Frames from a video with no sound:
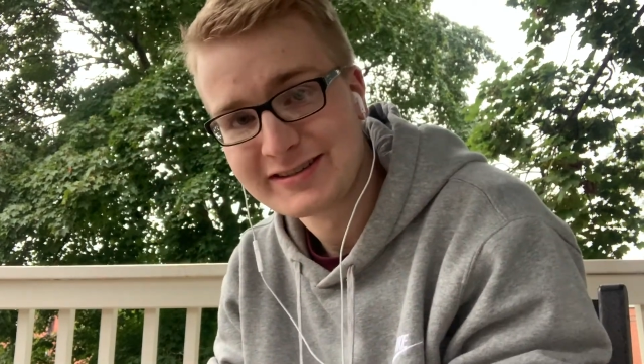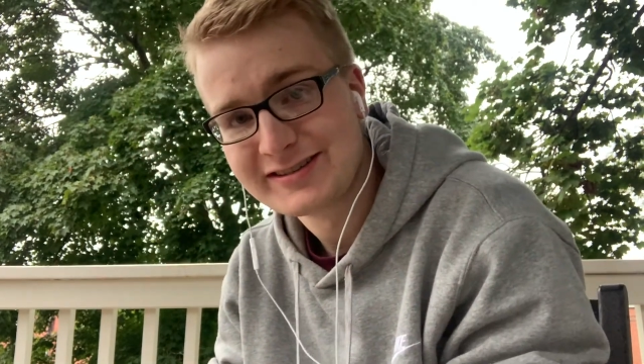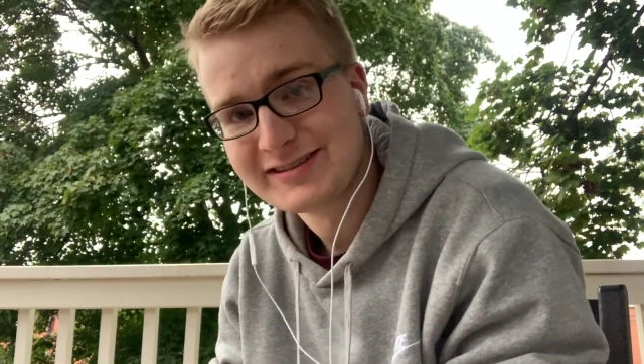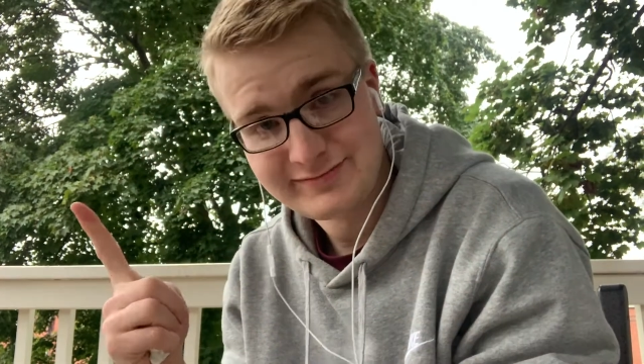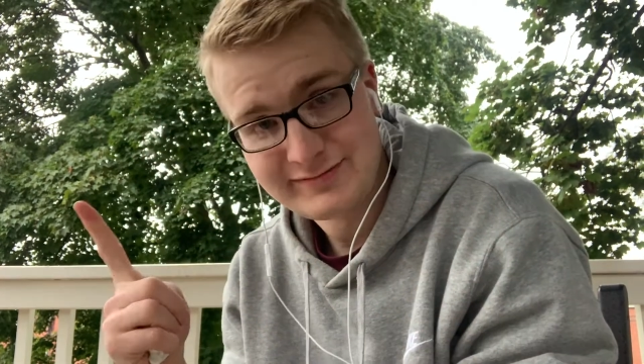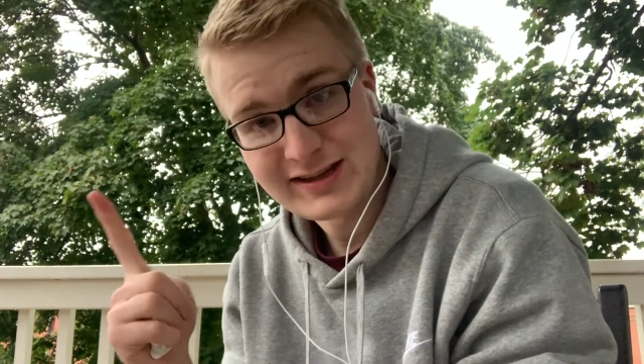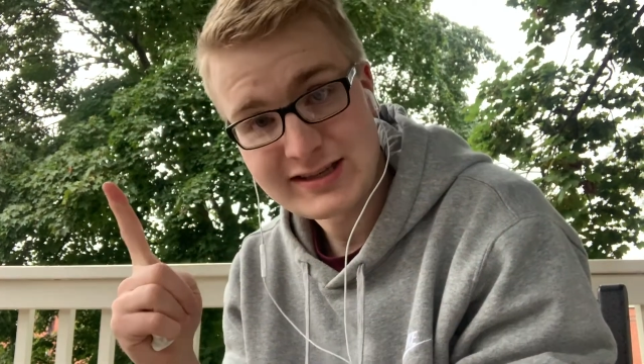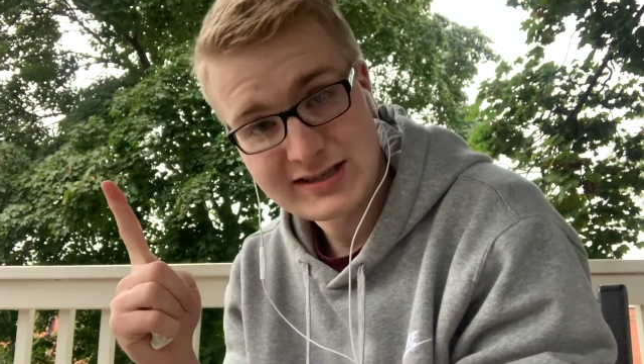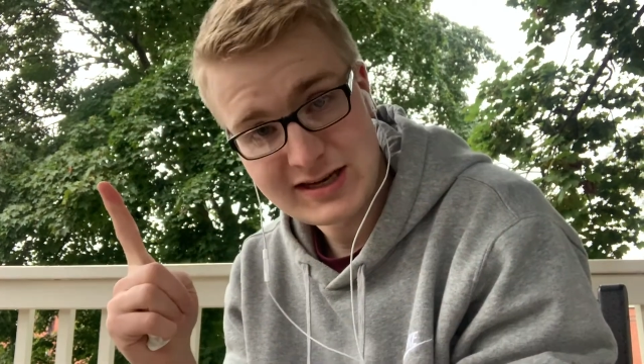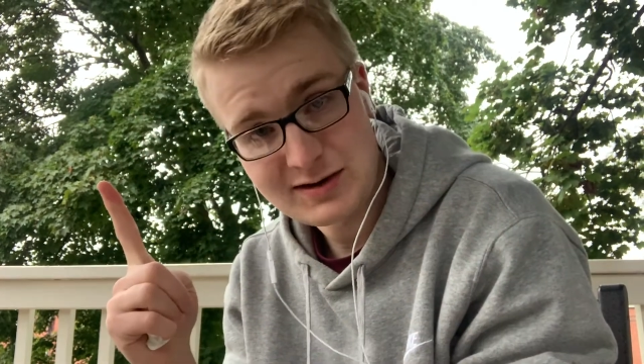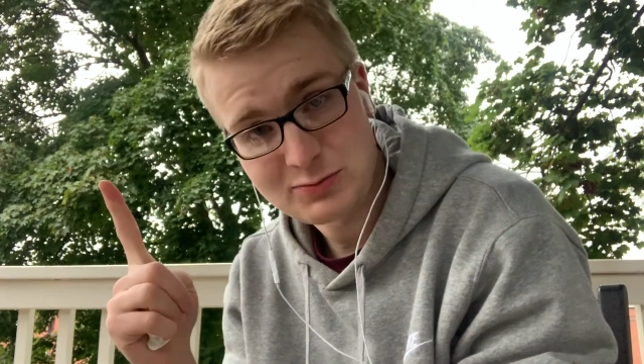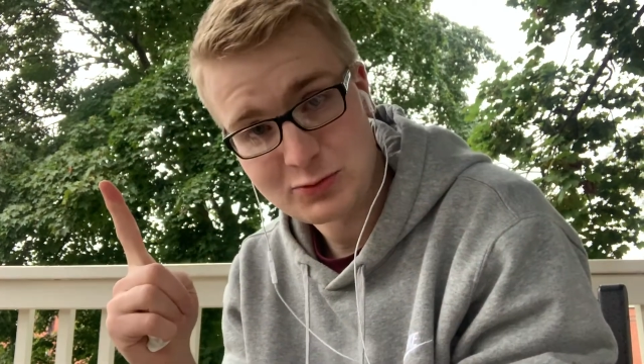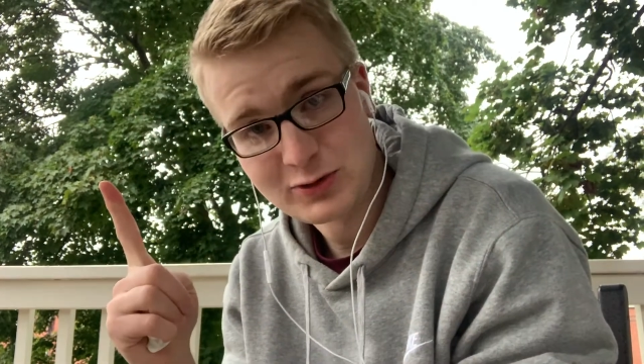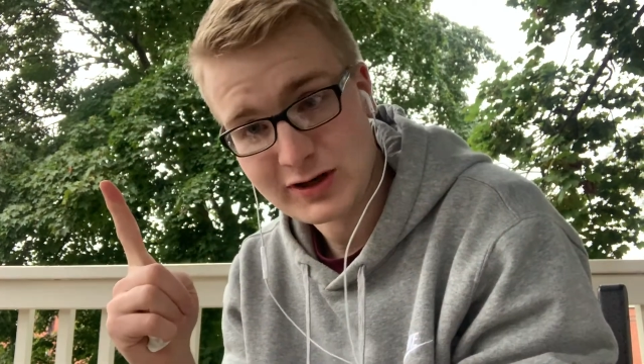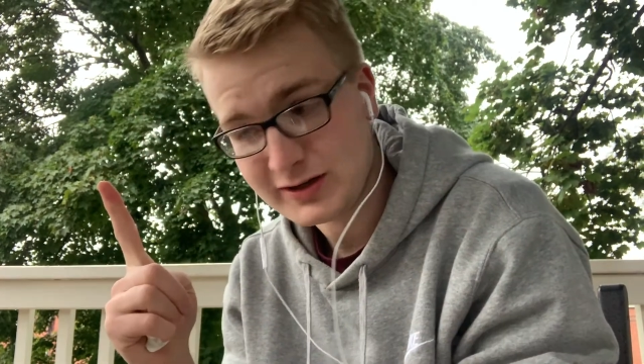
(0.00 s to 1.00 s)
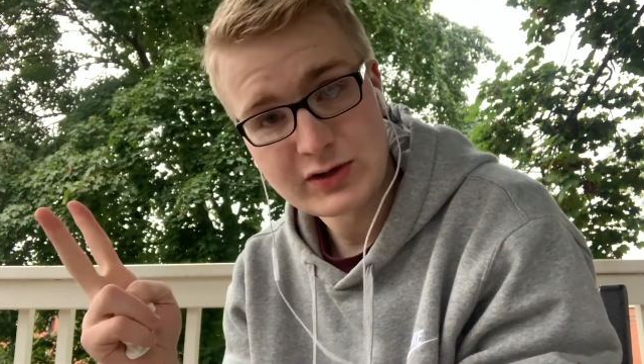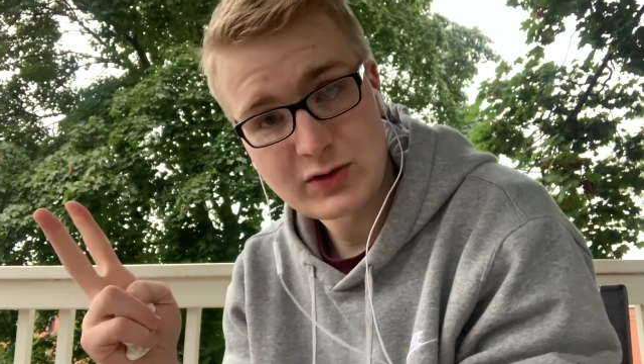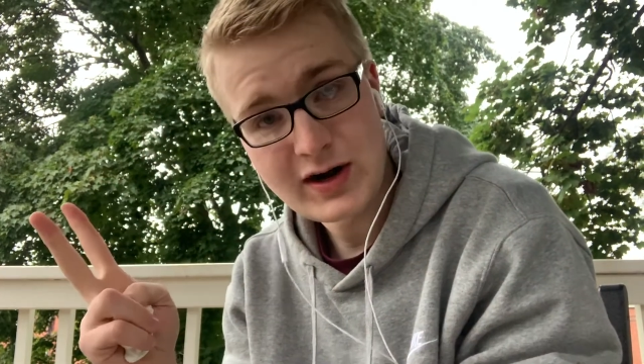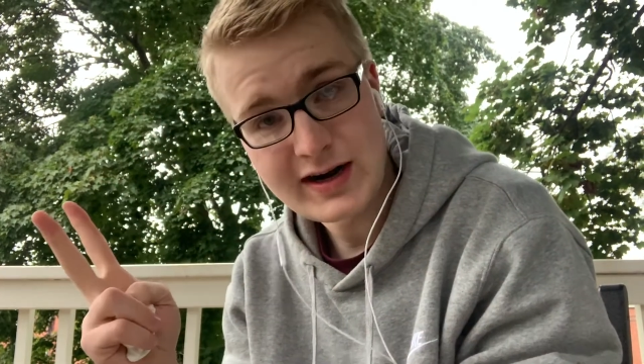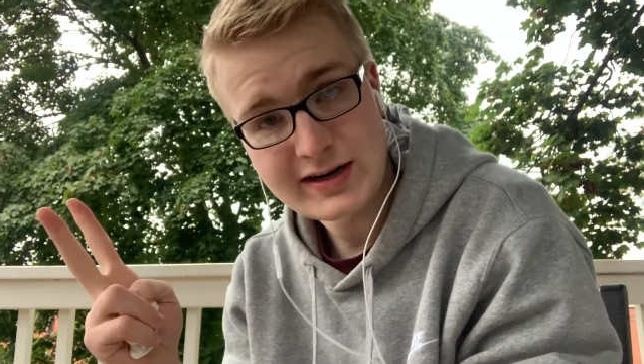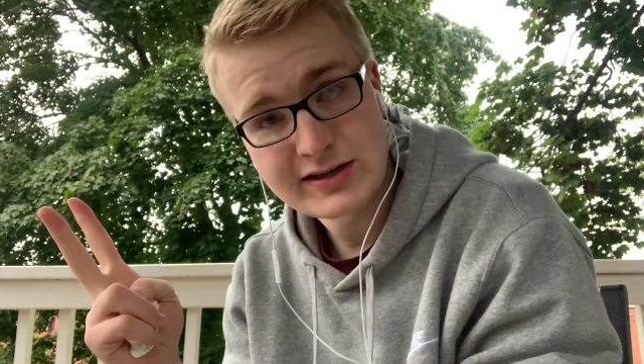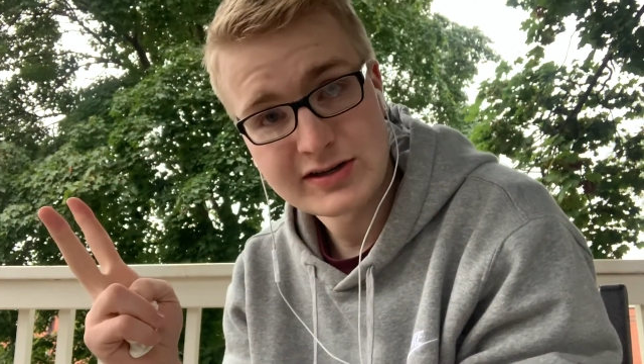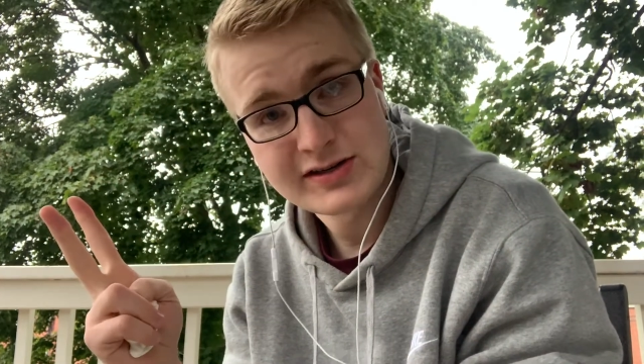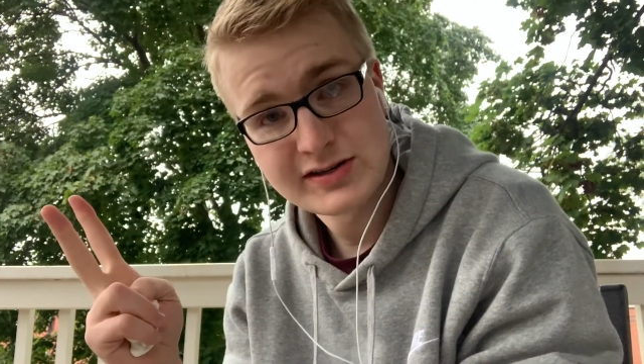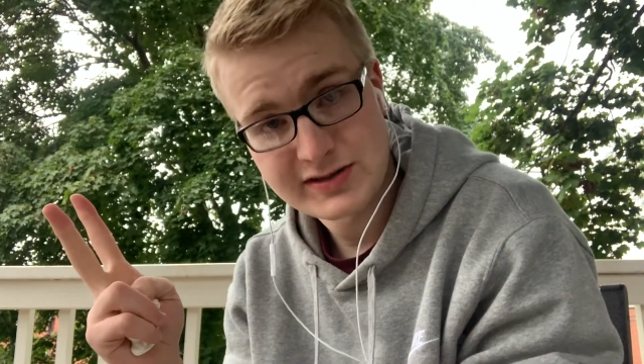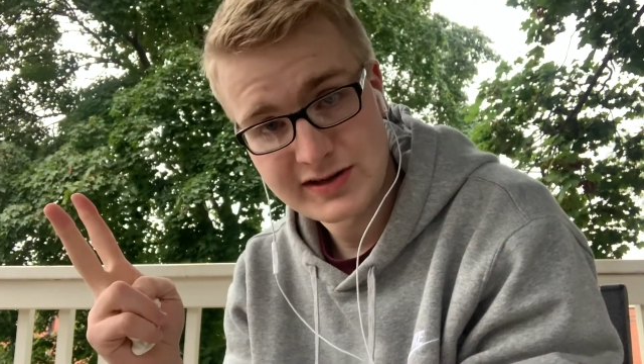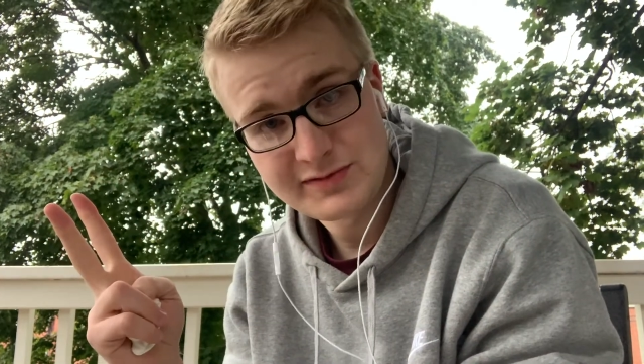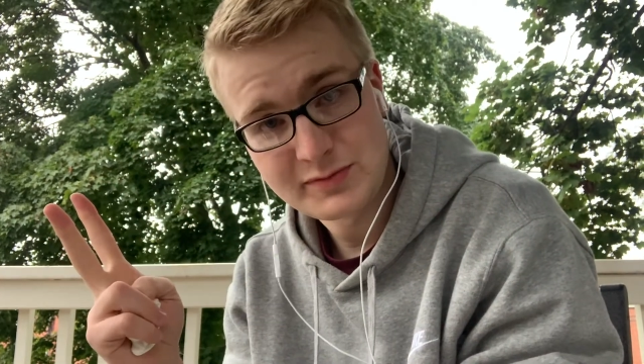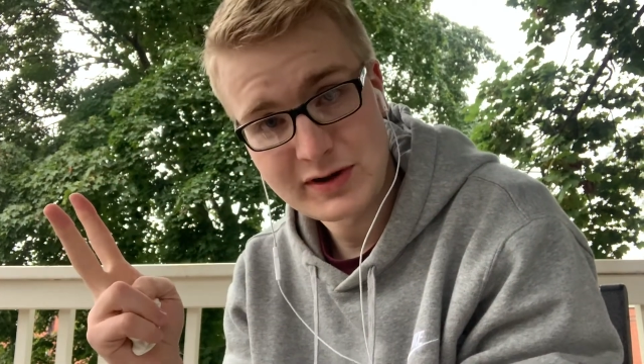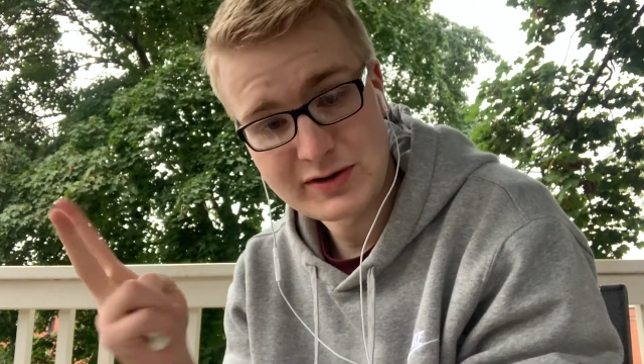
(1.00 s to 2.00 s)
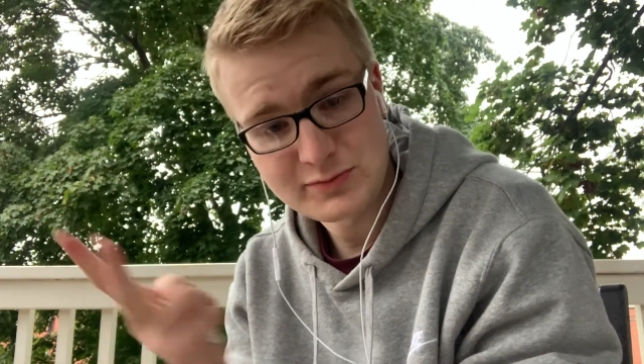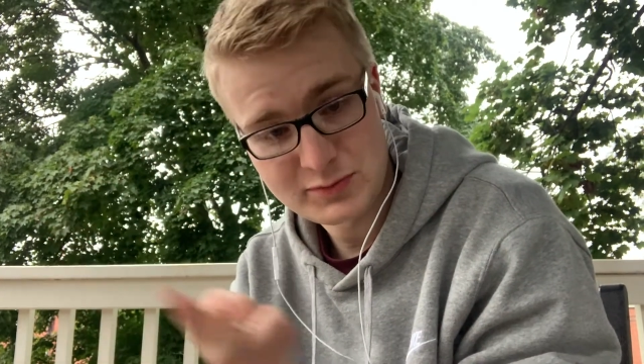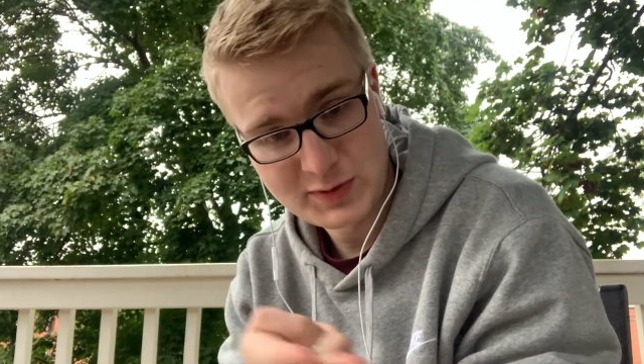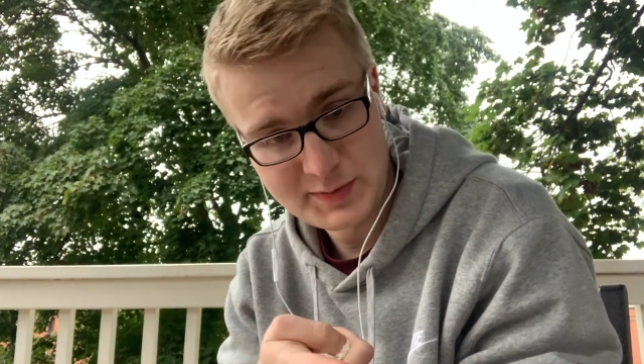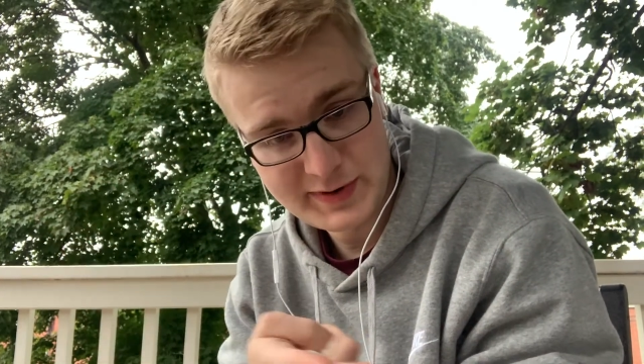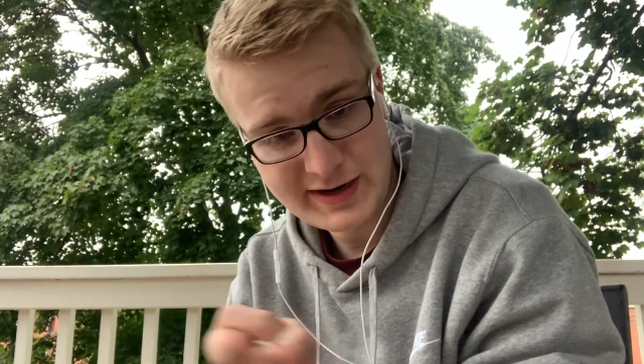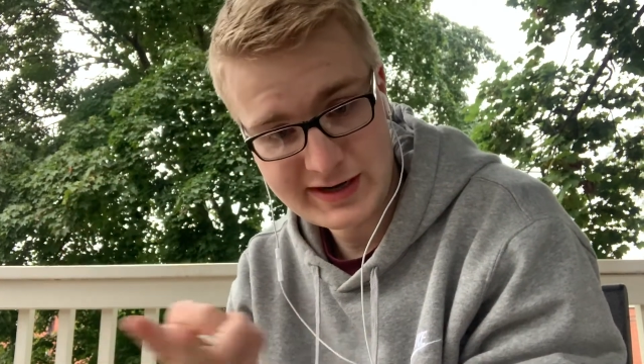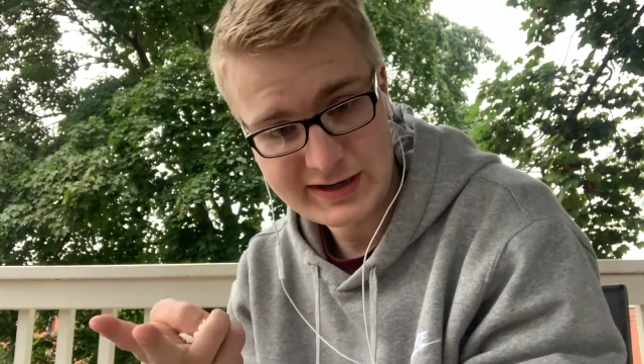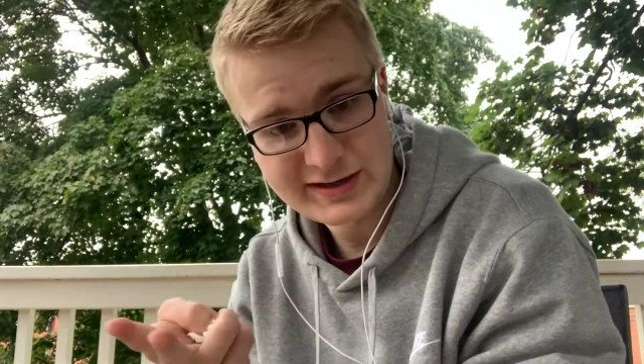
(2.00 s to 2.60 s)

That's step 1. Crackers have been prepared